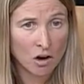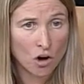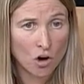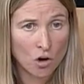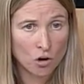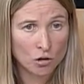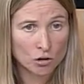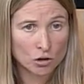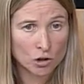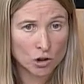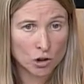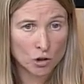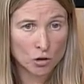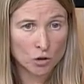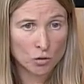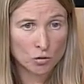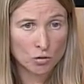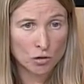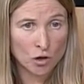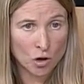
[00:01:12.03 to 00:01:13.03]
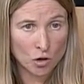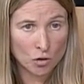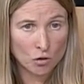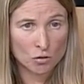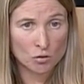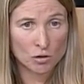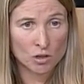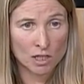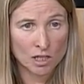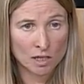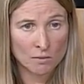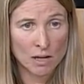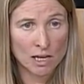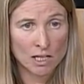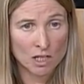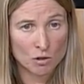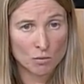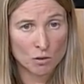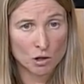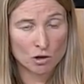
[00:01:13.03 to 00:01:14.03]
onto those deer
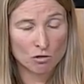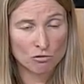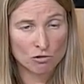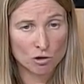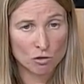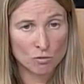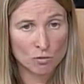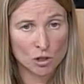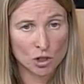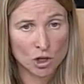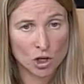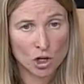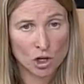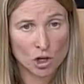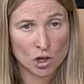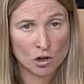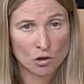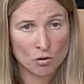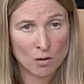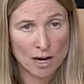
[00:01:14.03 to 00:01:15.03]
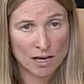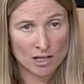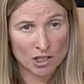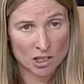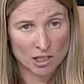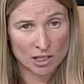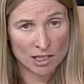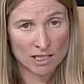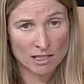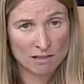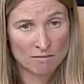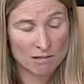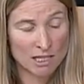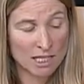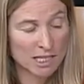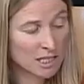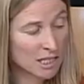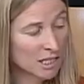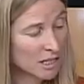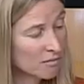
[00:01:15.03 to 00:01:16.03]
management groups who actually
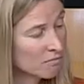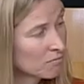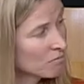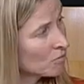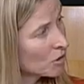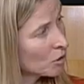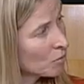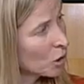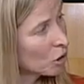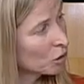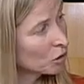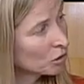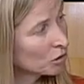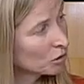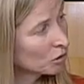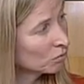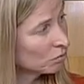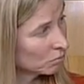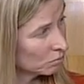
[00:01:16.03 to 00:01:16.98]
need it the most.